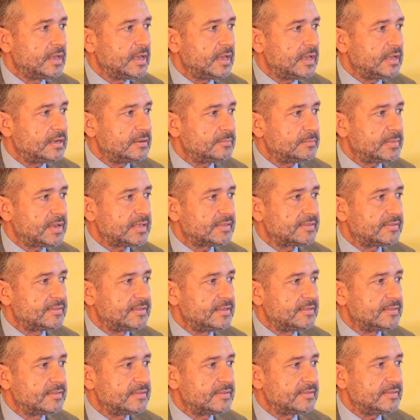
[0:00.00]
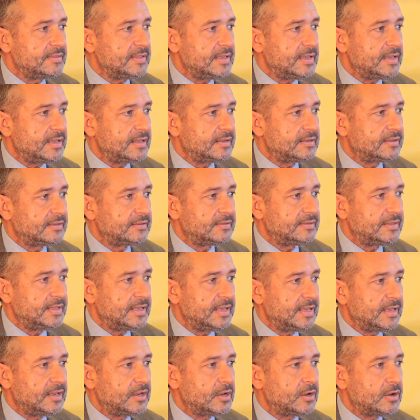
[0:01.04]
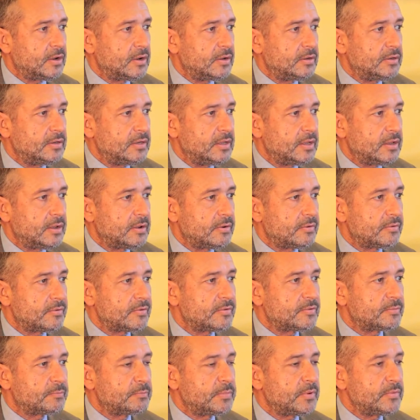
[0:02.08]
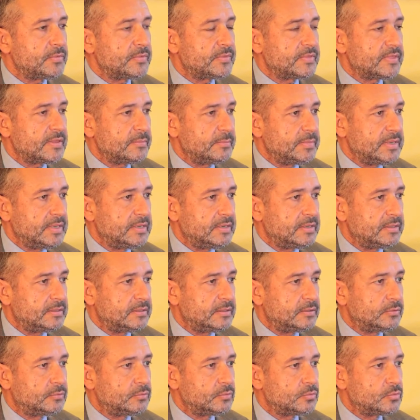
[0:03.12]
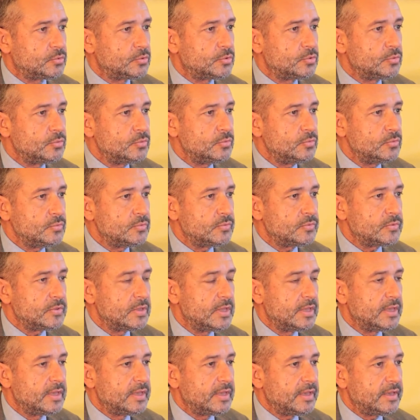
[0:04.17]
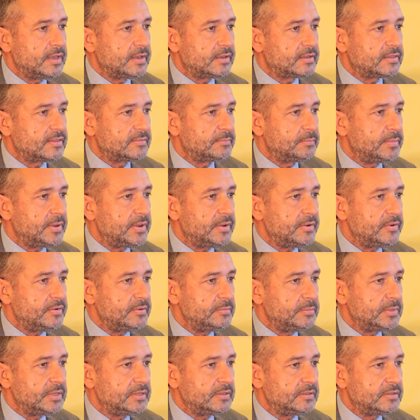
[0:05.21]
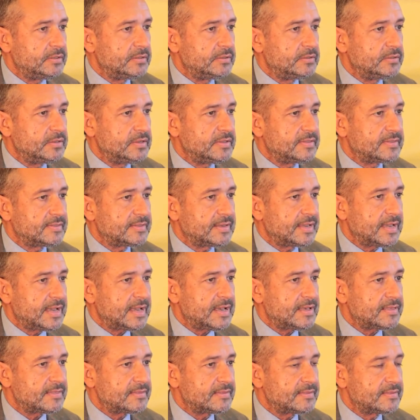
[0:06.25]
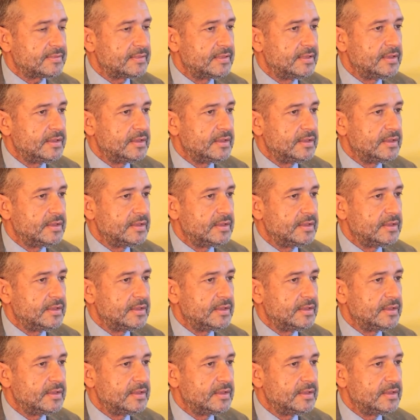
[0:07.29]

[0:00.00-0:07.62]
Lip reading: and must instead take on a responsibility to choose, experiment, discuss,